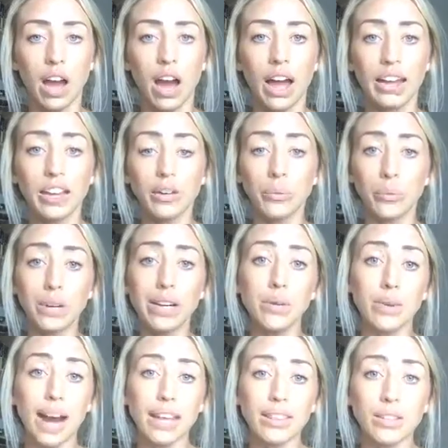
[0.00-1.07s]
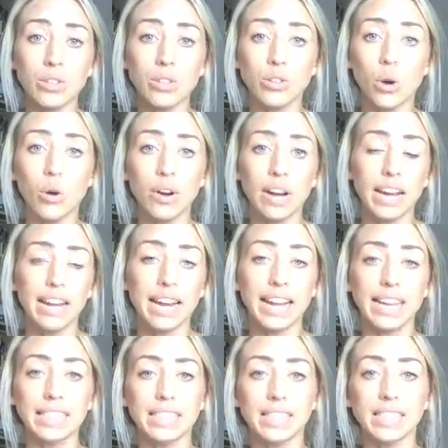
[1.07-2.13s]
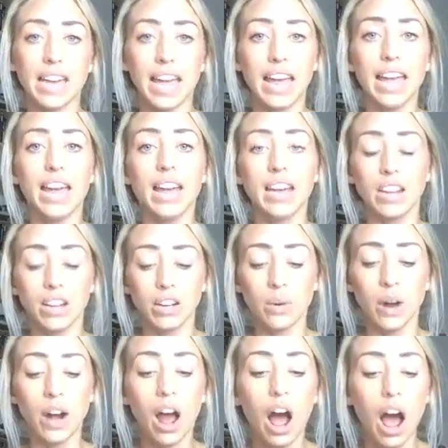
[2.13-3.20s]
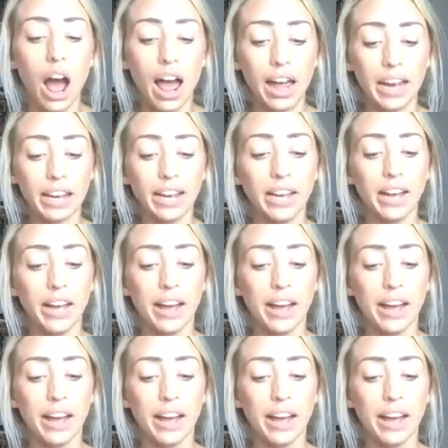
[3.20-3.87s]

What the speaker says: I can rewrite the story and I can say, you know what, I